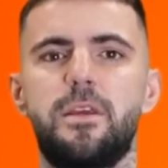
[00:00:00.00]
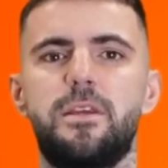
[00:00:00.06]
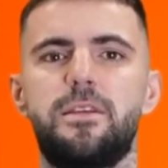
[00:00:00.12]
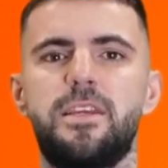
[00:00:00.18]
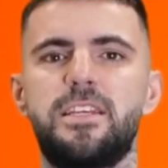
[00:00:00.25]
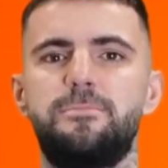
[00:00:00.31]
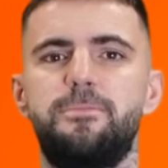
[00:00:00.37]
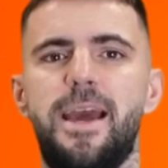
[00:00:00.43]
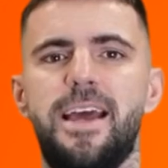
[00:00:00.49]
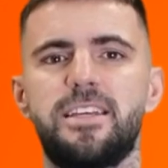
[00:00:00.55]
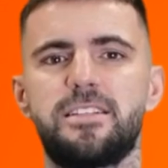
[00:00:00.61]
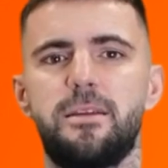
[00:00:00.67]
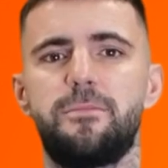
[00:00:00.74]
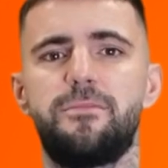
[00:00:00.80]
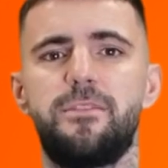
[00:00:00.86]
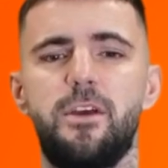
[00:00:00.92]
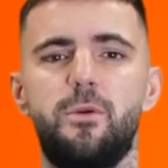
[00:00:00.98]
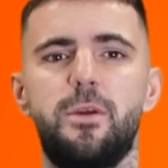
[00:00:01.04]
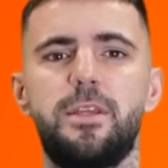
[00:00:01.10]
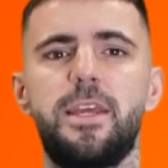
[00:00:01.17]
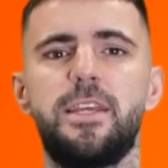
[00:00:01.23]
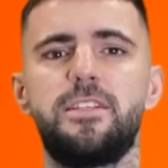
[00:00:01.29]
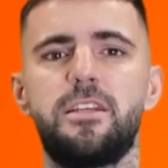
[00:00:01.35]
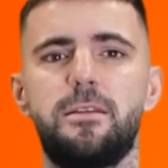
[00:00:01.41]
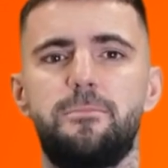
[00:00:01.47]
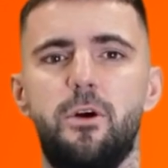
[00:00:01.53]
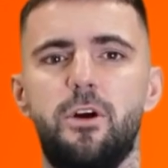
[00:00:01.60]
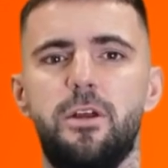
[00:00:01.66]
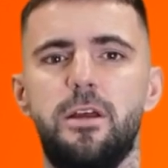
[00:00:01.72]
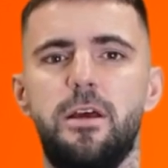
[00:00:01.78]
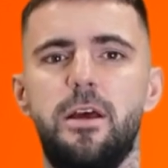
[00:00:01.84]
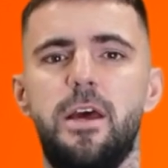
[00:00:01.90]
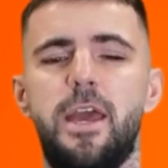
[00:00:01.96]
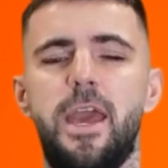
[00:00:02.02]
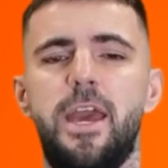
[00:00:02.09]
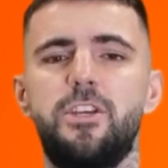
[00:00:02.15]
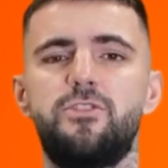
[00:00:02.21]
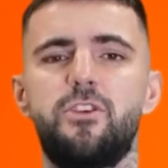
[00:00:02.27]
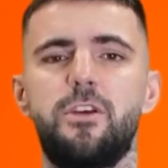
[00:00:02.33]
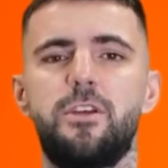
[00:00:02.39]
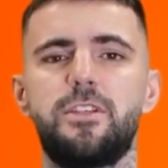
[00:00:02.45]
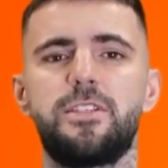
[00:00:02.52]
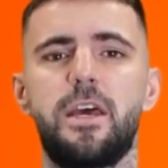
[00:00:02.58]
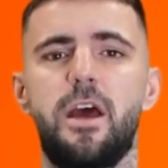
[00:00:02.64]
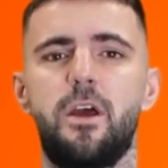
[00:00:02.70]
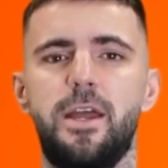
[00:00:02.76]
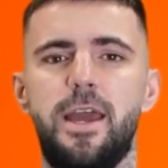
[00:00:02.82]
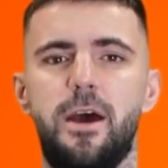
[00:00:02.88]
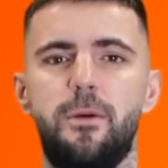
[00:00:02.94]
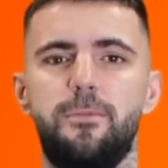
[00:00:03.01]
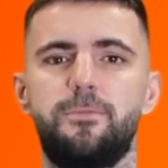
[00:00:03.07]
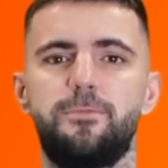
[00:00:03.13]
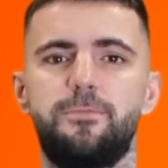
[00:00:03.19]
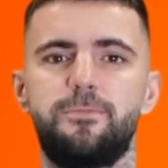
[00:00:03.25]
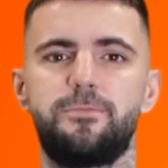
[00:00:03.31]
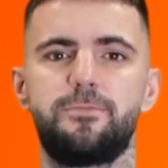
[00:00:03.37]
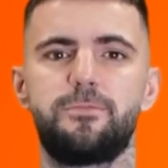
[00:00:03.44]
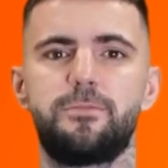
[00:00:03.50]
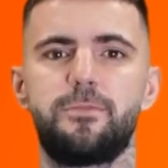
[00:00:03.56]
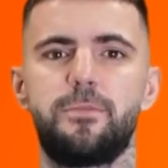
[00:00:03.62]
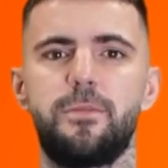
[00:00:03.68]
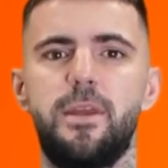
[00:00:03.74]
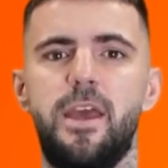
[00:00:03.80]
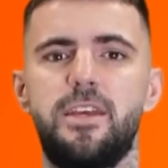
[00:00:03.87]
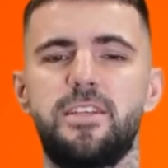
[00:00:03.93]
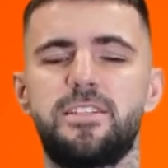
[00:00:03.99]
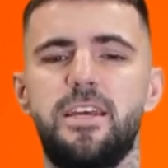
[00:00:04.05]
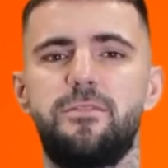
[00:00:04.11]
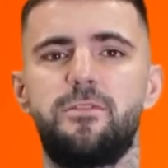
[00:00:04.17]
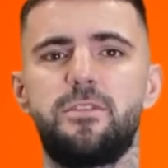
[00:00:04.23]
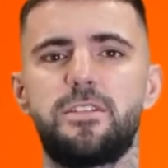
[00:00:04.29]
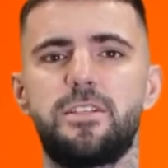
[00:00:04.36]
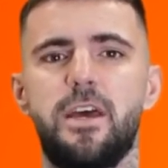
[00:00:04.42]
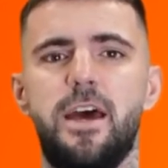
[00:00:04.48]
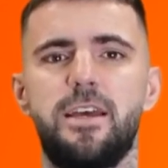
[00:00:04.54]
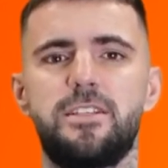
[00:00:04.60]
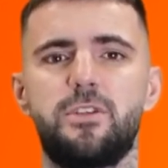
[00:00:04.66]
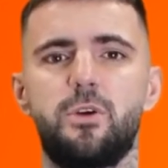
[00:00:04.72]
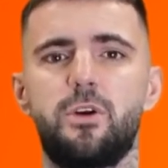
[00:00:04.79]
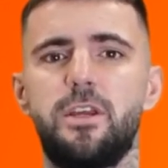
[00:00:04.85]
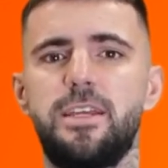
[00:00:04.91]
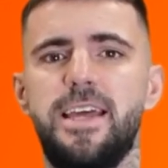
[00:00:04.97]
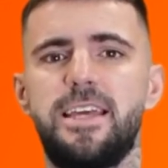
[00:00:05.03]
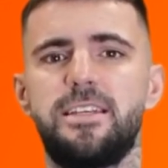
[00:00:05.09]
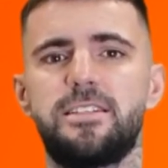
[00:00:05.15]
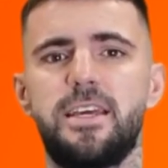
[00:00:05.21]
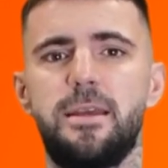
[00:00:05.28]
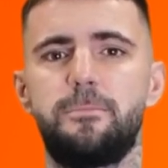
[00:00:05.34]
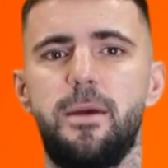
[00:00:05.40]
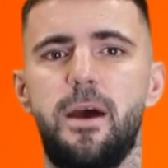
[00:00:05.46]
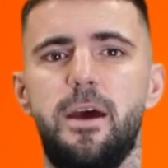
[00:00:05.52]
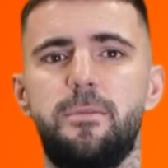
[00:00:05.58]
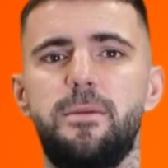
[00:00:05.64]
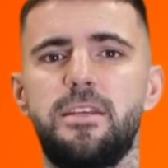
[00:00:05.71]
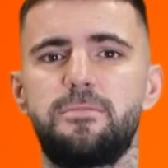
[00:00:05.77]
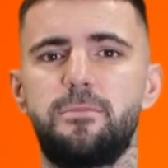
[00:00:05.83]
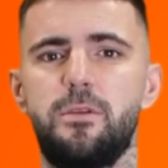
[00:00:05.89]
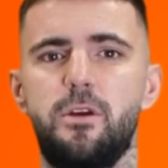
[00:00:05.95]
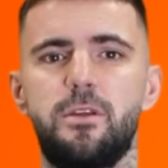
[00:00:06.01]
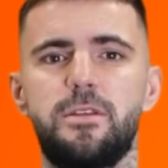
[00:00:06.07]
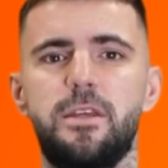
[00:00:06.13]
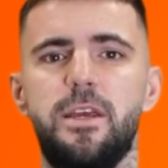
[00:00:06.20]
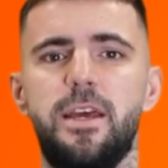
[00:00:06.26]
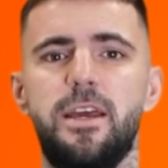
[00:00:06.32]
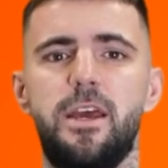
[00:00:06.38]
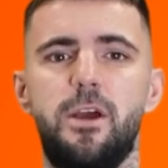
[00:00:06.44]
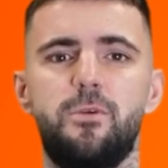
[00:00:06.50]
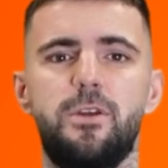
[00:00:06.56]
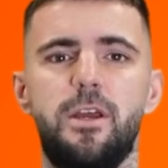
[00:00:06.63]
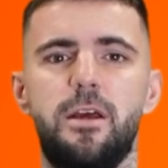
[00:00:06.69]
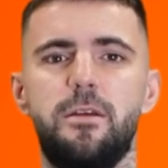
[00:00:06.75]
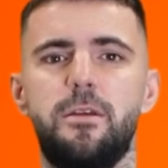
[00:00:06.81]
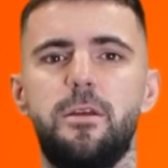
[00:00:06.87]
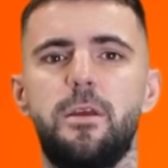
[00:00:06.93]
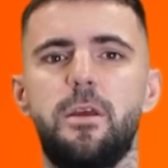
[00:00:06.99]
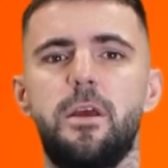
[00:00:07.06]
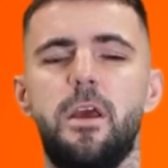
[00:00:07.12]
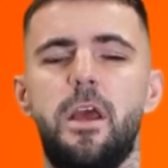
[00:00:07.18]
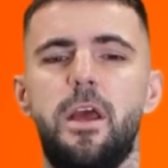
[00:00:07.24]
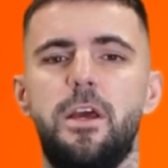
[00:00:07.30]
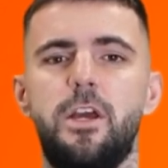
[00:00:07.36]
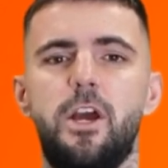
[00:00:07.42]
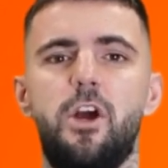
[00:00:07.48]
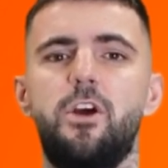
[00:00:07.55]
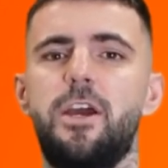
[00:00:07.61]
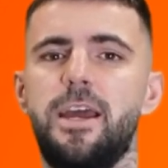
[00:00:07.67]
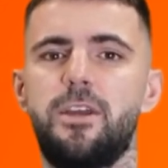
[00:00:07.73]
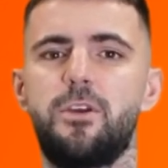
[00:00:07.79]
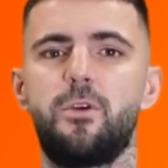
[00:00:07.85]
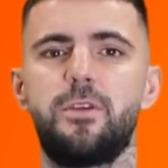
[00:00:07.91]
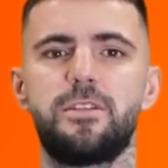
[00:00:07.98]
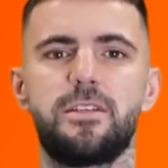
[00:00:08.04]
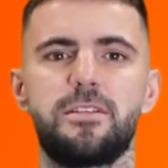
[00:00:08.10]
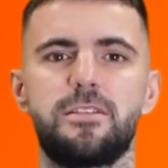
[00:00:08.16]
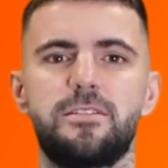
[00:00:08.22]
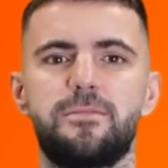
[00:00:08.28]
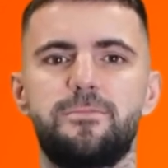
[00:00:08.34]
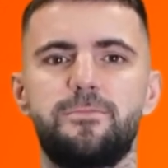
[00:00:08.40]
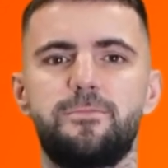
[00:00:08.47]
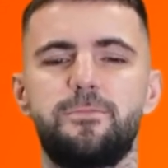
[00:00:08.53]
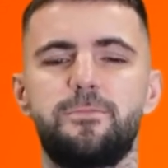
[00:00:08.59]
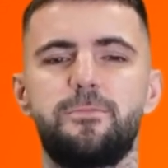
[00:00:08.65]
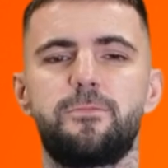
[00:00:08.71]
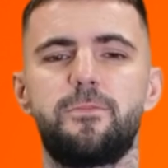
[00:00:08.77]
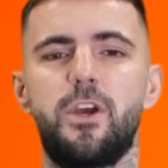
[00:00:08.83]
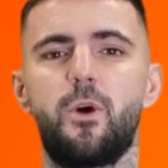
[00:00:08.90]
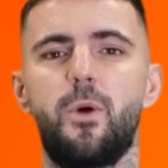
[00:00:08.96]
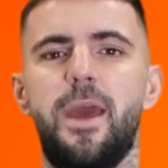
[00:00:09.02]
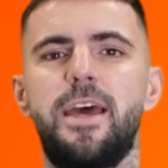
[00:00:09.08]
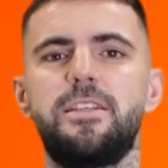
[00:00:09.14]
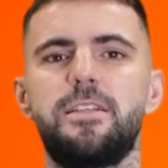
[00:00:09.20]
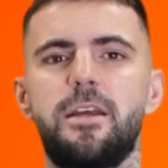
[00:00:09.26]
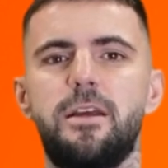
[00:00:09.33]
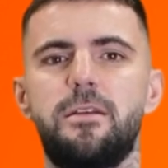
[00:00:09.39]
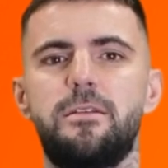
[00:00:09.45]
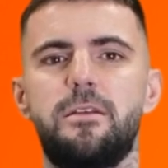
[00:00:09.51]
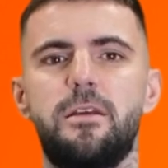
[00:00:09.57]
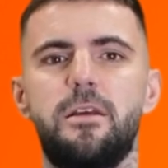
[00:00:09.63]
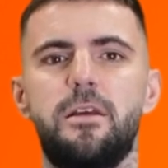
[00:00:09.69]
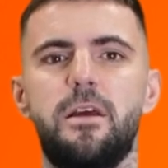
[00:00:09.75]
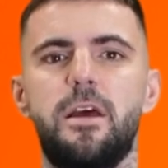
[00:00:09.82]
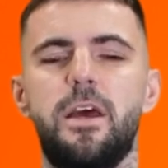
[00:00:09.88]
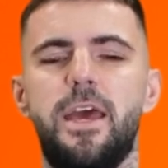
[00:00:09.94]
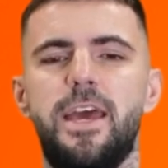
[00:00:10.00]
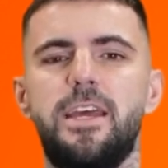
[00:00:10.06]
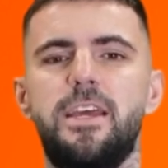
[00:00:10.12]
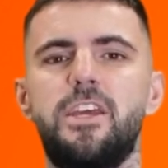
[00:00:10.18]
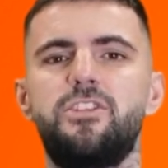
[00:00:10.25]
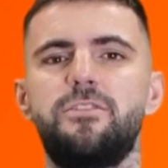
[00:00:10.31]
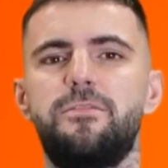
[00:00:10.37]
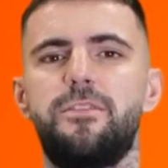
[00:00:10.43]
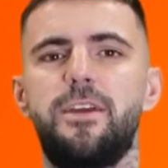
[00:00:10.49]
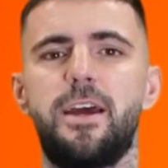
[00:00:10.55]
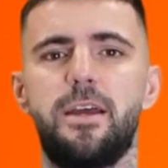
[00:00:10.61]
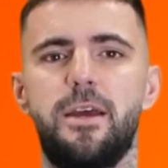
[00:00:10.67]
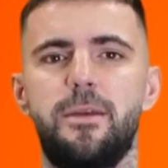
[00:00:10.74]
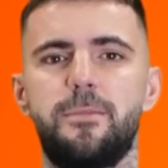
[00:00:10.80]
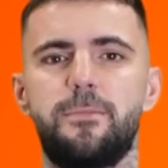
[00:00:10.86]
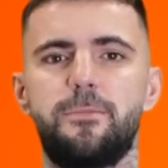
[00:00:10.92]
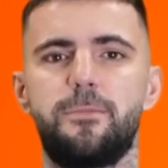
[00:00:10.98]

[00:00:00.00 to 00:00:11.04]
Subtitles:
This backs up fluid into the boiler and triggers a lockout. There are several signs your condensate pipe is blocked, including gurgling noises, no heating, ignition failure,